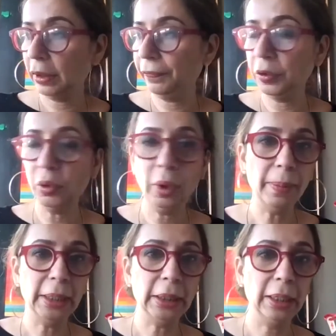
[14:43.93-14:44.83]
if
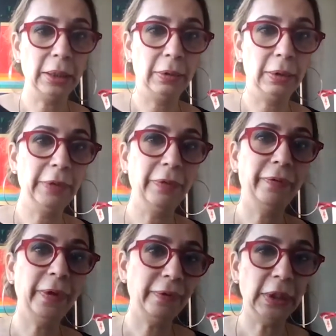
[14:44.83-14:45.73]
you're making
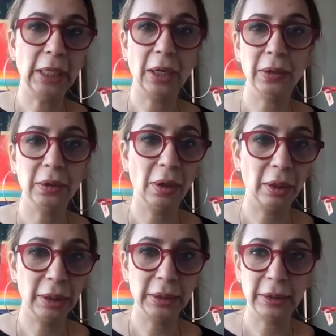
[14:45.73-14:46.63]
even
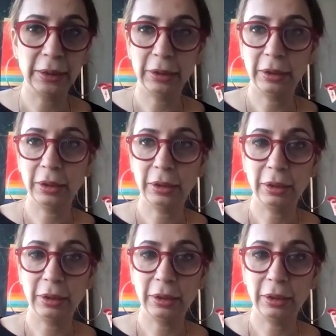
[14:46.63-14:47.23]
$50000